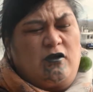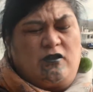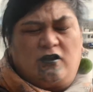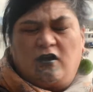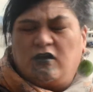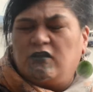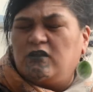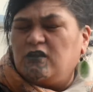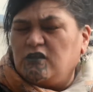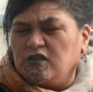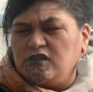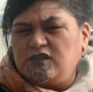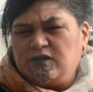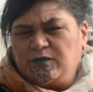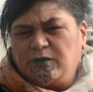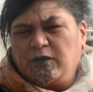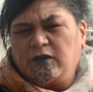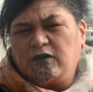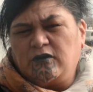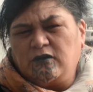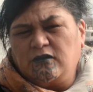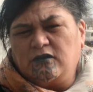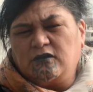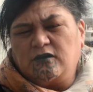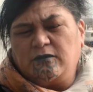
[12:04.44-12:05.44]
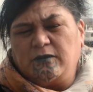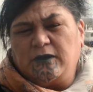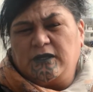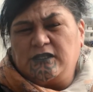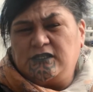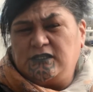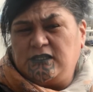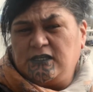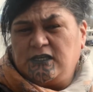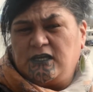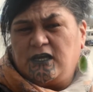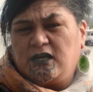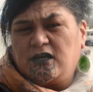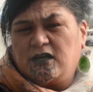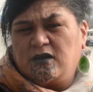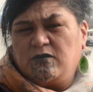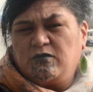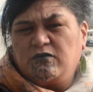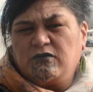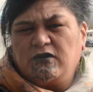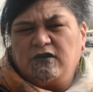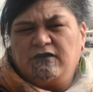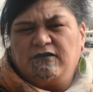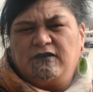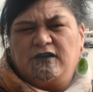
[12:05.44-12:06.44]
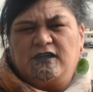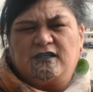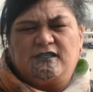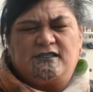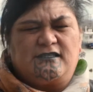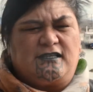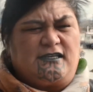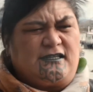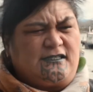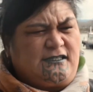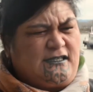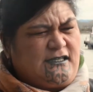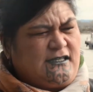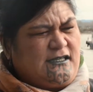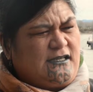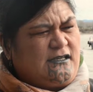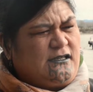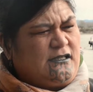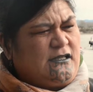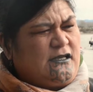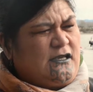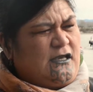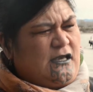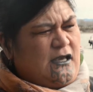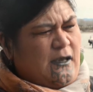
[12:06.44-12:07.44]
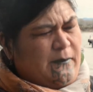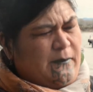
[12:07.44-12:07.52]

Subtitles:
I know that you spoke a lot about tikanga previous. Is there a